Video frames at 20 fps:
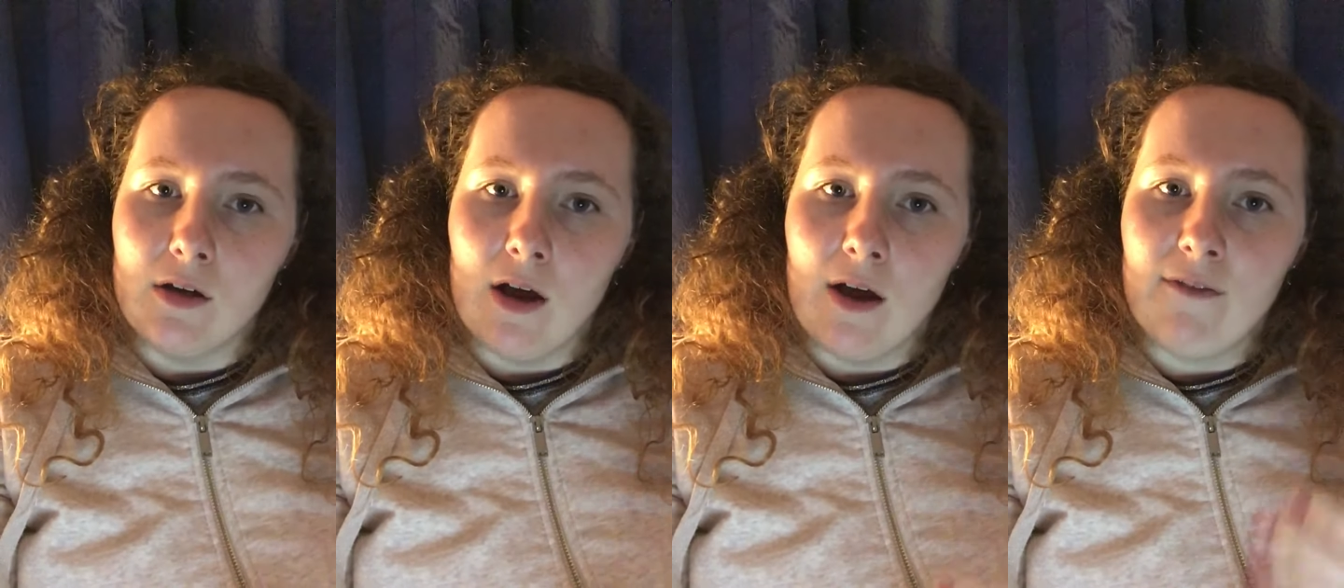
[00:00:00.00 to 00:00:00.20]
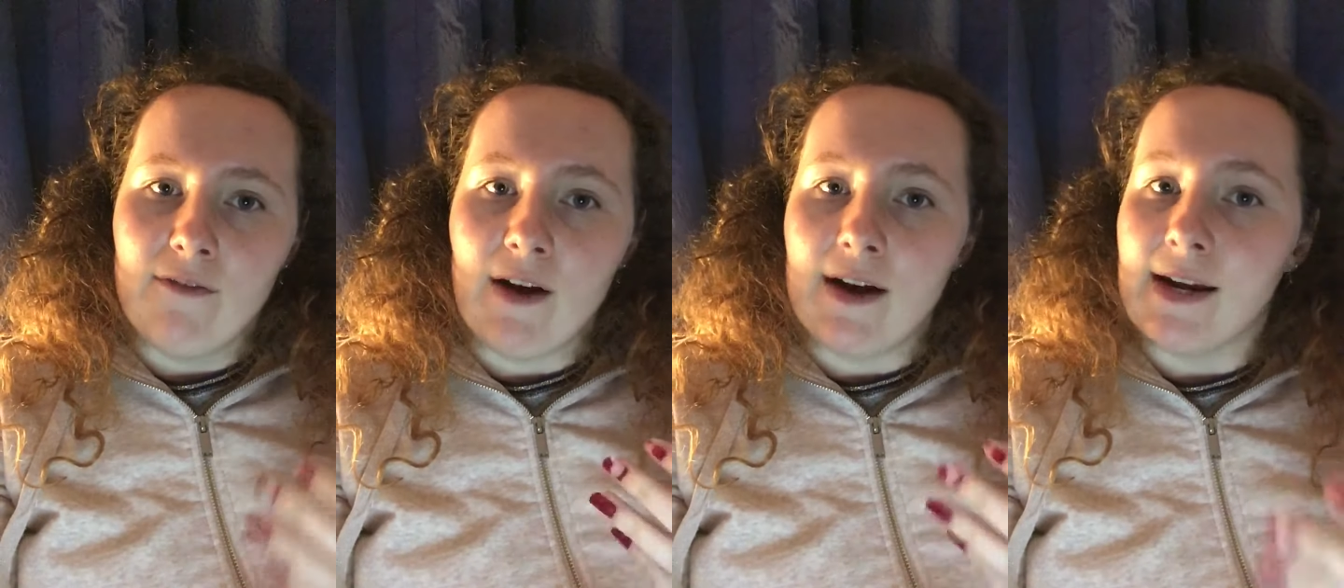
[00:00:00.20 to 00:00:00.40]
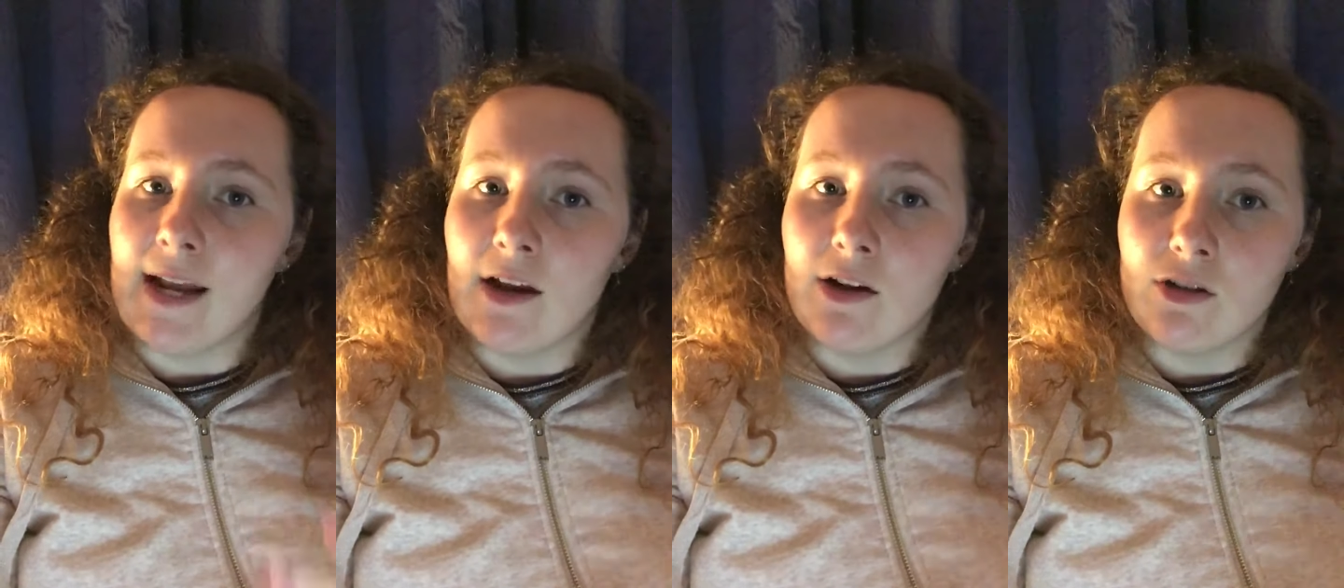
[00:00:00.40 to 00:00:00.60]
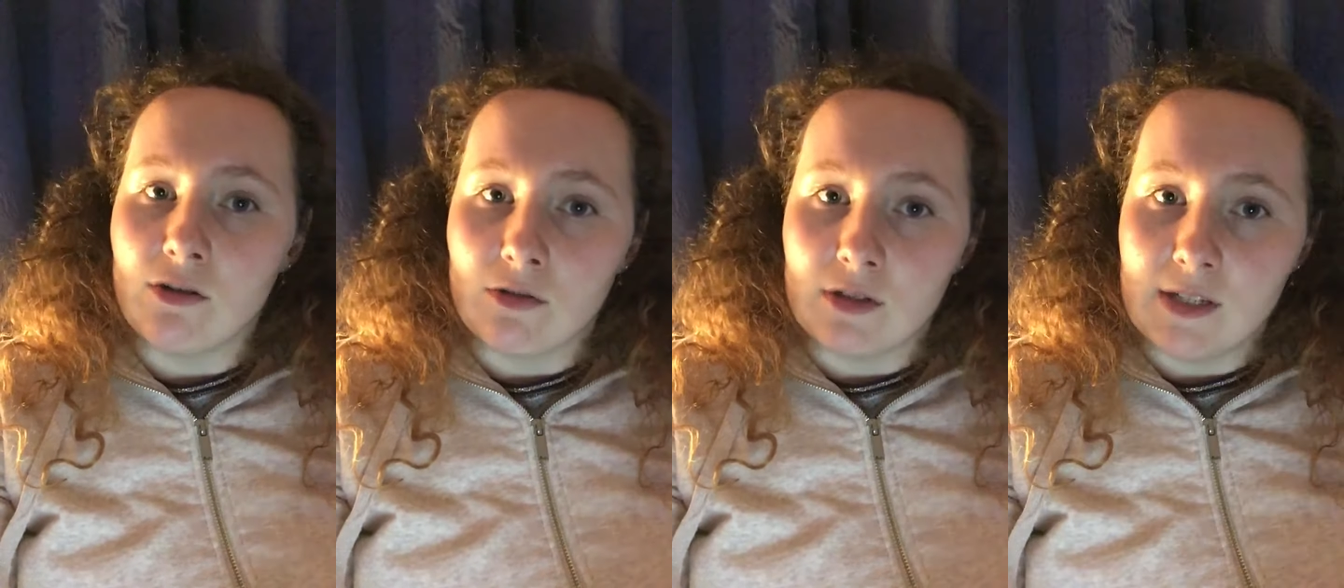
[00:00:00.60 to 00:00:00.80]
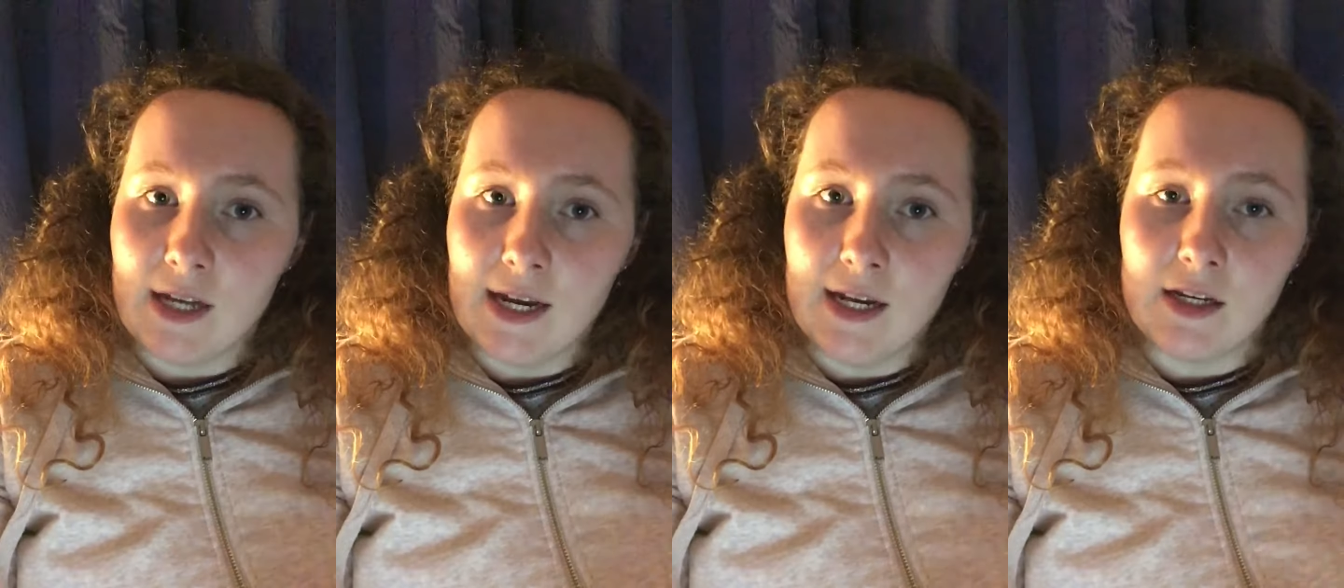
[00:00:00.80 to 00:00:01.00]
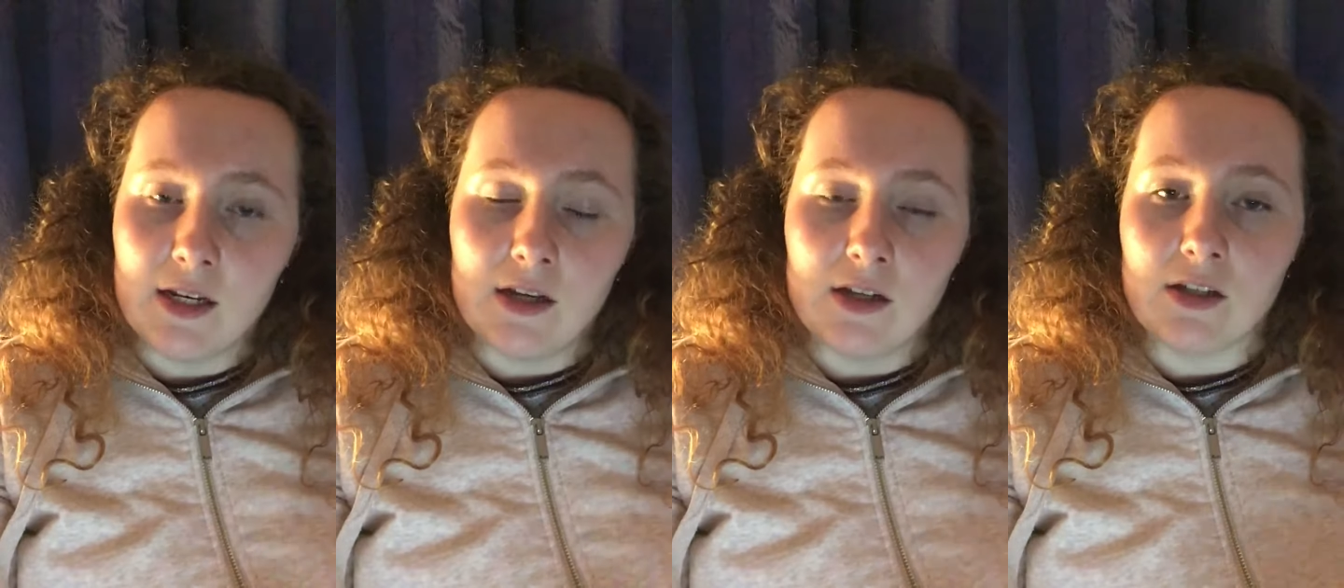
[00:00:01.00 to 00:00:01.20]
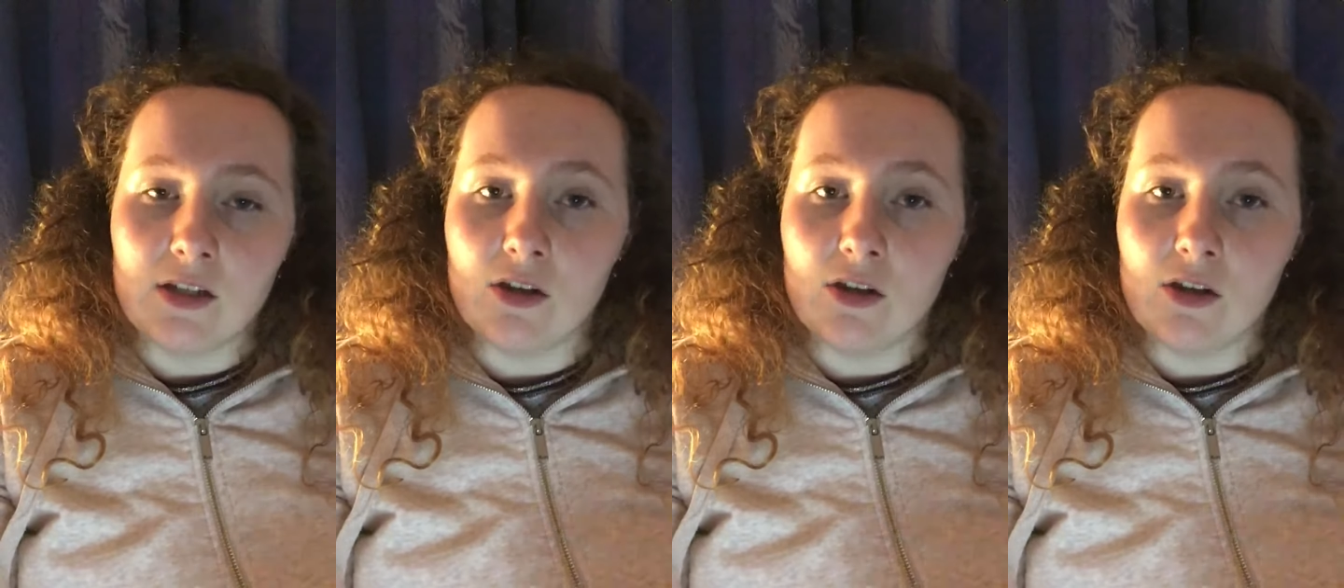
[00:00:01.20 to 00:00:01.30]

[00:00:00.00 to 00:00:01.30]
financial status.